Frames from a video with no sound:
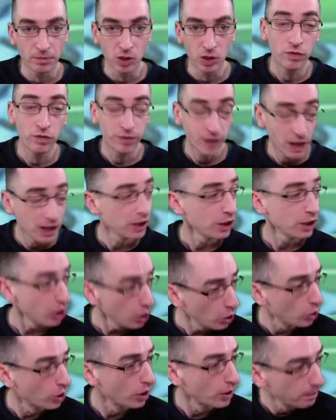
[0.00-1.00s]
First
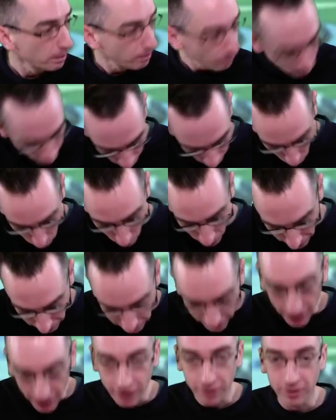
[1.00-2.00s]
look
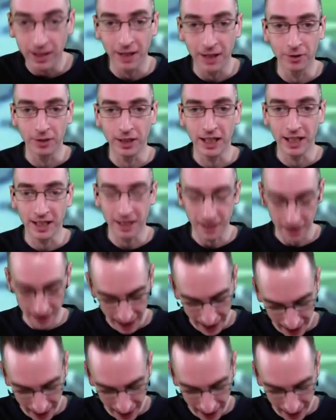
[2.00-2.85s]
qualifying round. We'll get it there